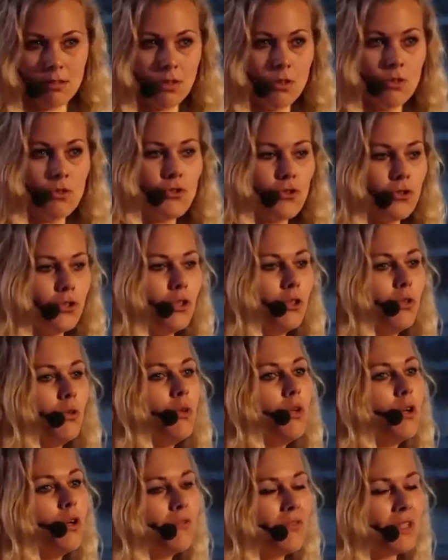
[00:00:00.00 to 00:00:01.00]

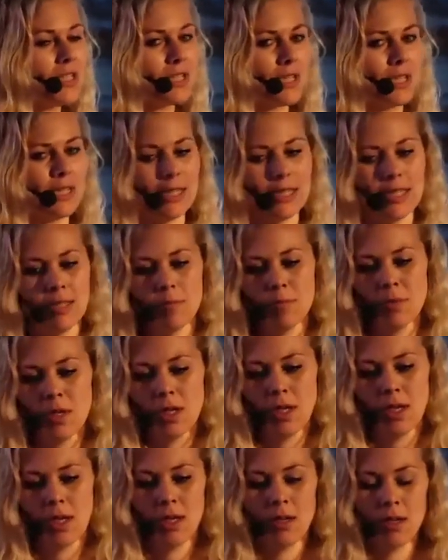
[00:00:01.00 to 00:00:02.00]
control over time,
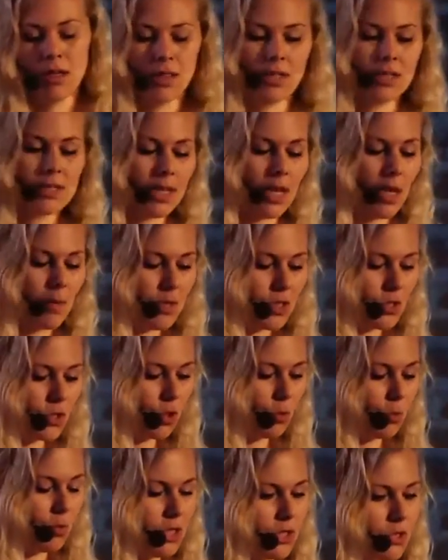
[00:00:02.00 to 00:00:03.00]
the time it
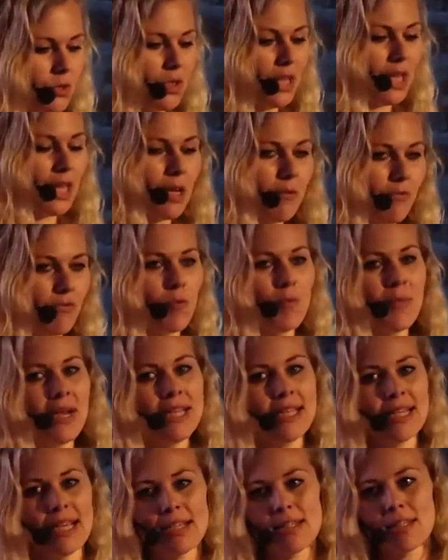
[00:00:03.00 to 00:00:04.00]
took me to get up from my
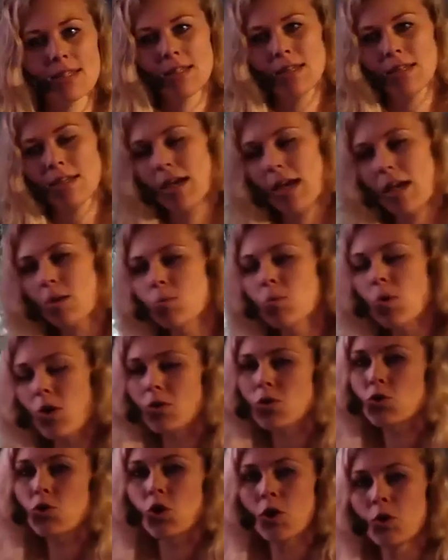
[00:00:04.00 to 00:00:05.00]
desk and
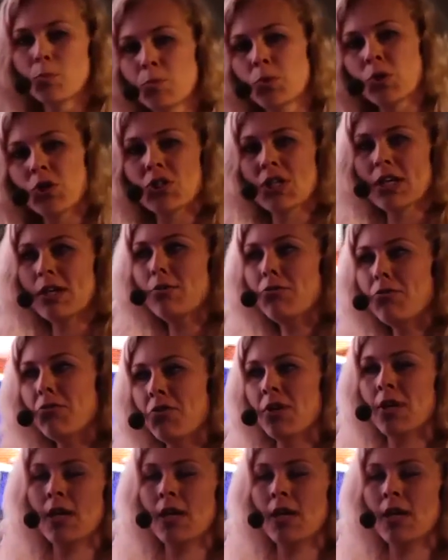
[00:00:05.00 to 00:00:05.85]
walk to a bookshelf